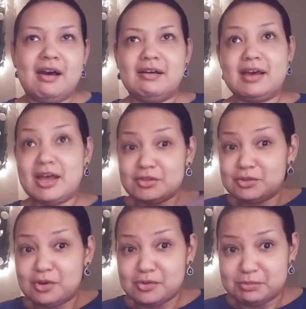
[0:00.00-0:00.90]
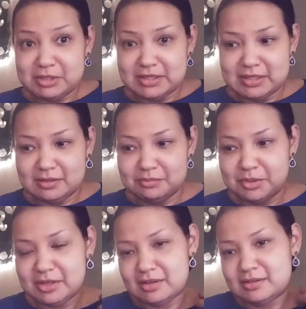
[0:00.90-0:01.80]
Khonshu goes missing
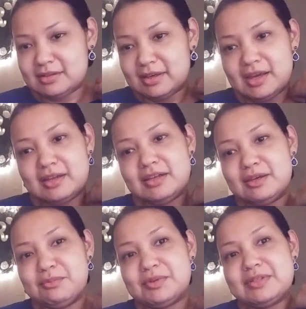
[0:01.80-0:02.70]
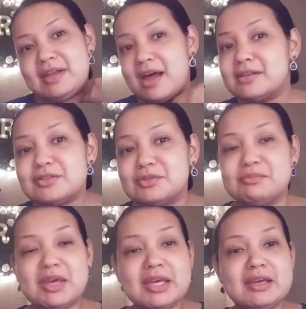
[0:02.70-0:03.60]
because again he was not to
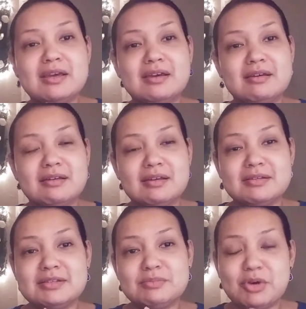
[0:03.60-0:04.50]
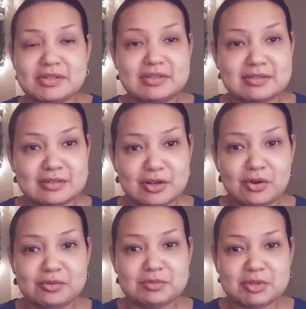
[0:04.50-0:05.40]
make his presence
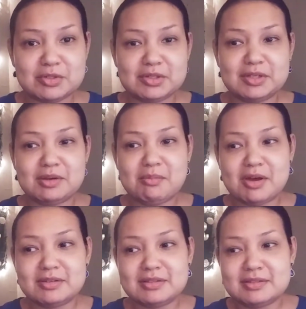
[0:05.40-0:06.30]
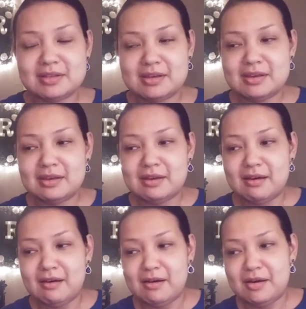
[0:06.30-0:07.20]
known, especially amongst
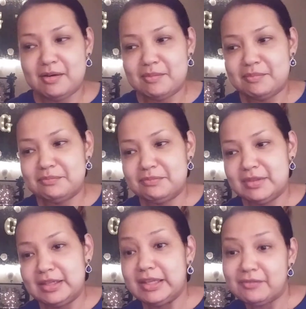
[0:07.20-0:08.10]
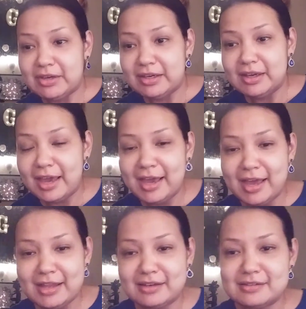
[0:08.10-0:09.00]
the living,
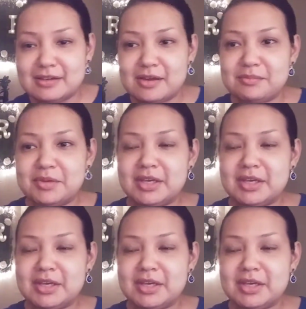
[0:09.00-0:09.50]
and